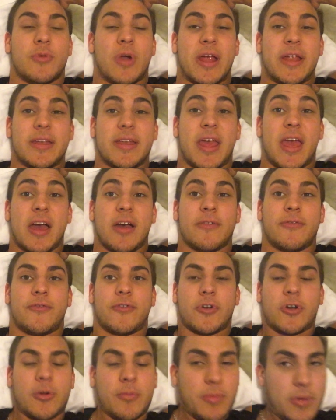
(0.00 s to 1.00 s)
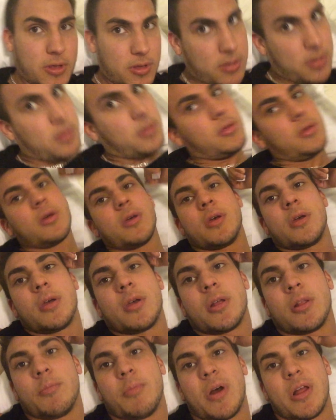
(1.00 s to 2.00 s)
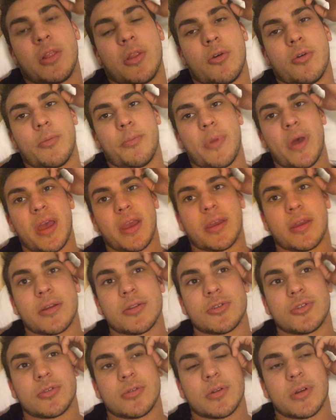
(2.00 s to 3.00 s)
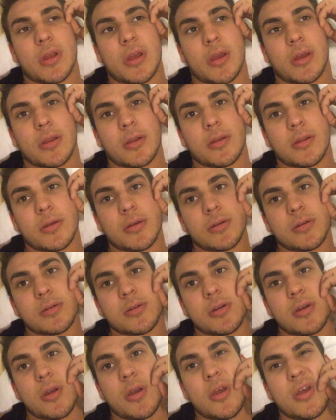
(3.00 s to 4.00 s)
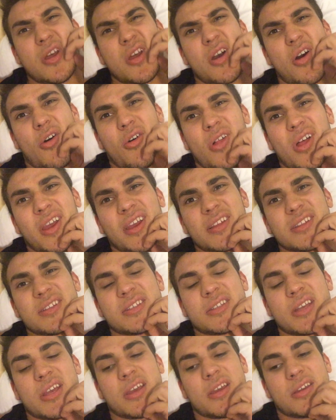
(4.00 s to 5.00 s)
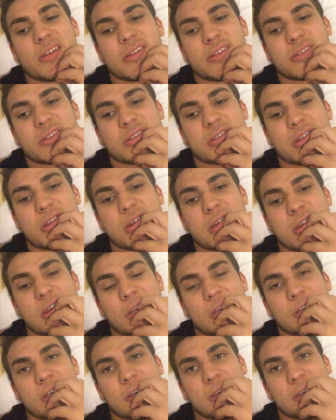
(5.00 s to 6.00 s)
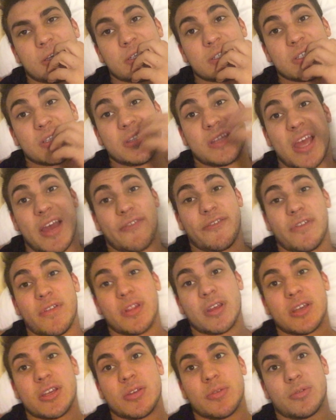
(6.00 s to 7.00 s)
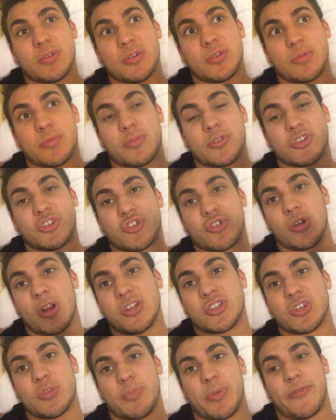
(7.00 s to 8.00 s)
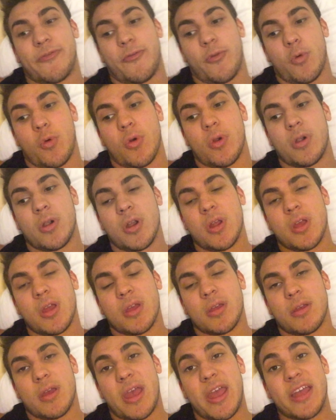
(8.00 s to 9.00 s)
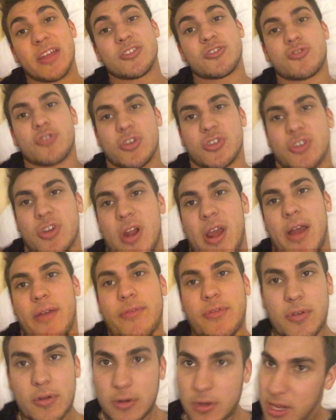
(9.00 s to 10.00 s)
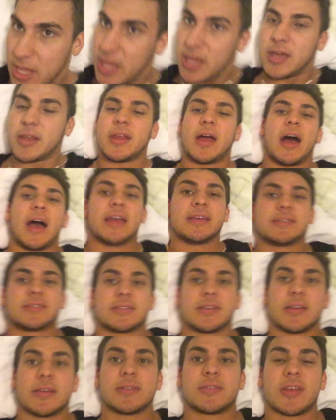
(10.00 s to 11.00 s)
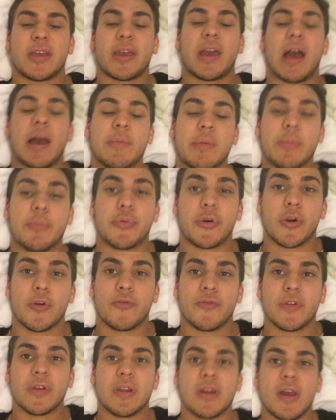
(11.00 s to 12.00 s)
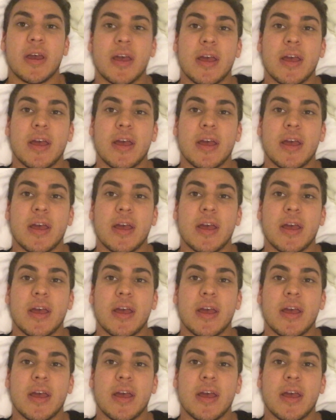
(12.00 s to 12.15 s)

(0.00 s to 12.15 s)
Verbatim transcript: right now from my lower back injury and all I can say is definitely stretch it before and stretch it after and I said take ibuprofen.